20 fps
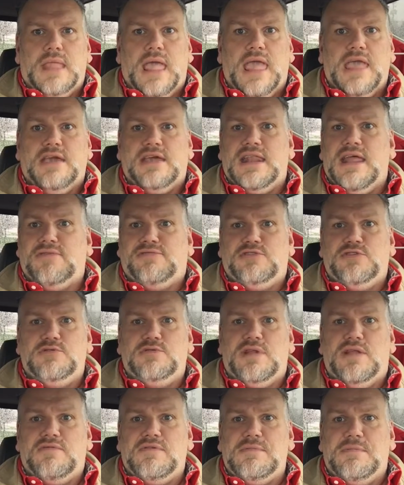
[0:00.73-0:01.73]
Hey, good
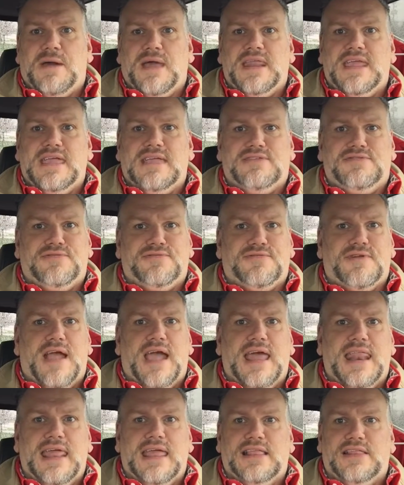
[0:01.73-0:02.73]
afternoon, everybody. It's
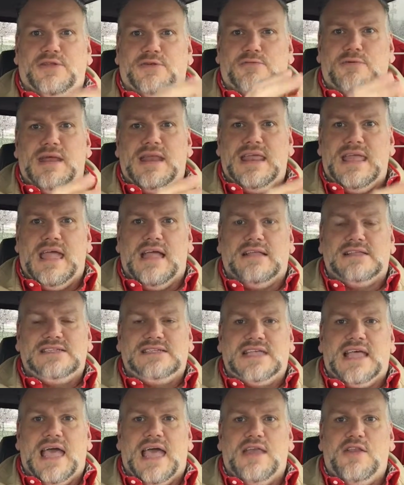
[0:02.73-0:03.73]
Friday, a little rainy
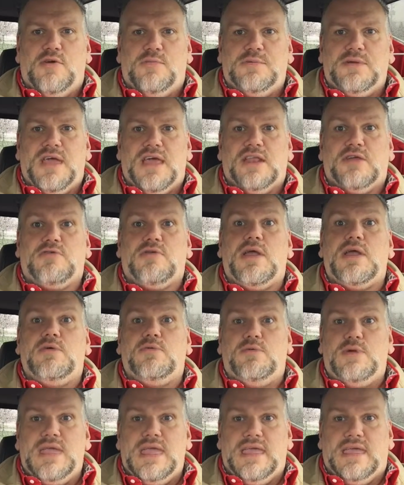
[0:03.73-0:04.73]
outside. Hope you had a great
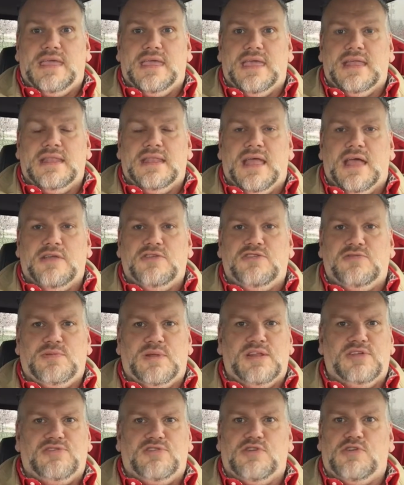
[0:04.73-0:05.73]
week. And I uh, just
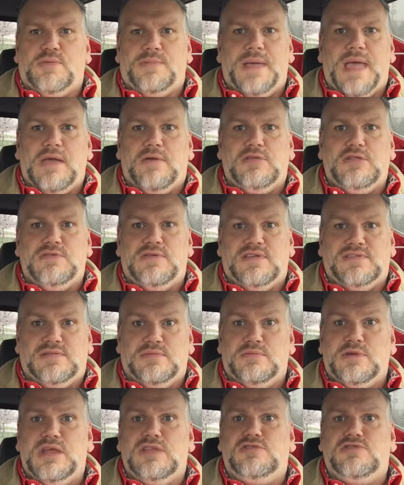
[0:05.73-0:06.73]
want to circle back with you. had
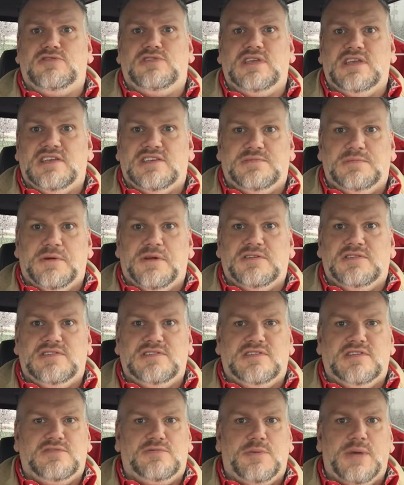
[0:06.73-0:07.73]
some interesting
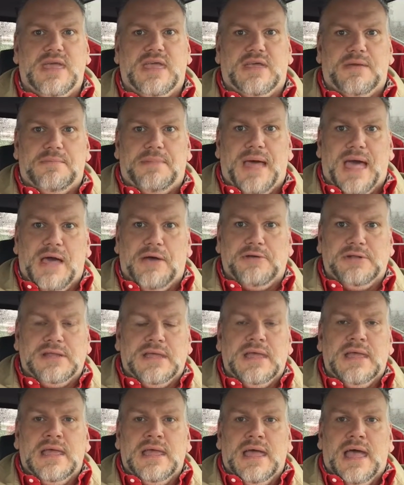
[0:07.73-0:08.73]
experiences this week about,
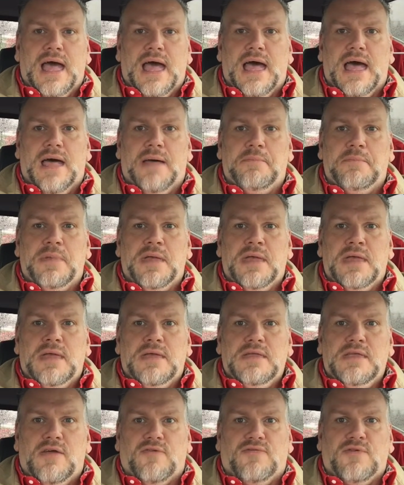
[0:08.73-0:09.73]
um,
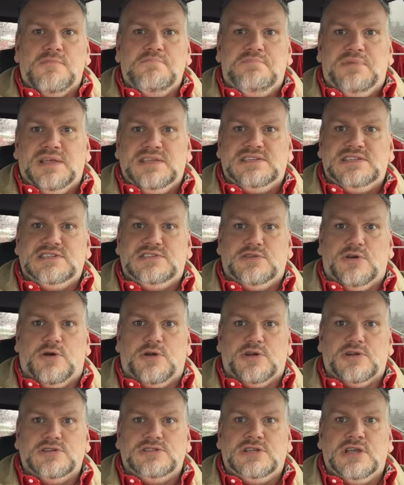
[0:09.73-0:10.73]
you know, from business
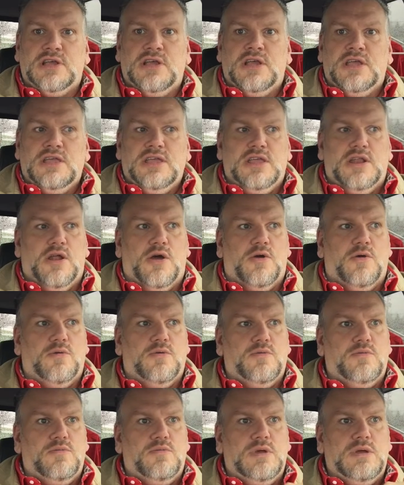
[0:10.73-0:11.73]
owners. You know,
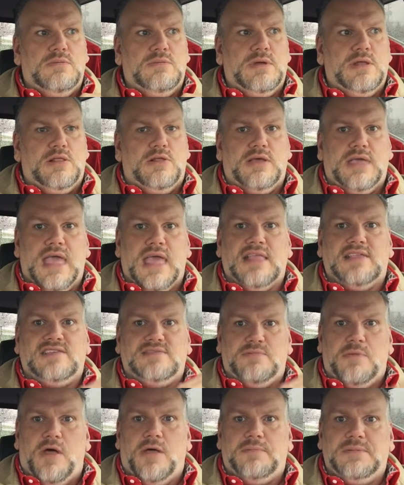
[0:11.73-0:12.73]
we, we look at
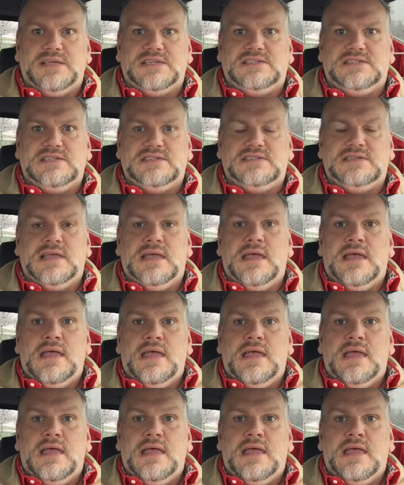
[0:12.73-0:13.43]
small business.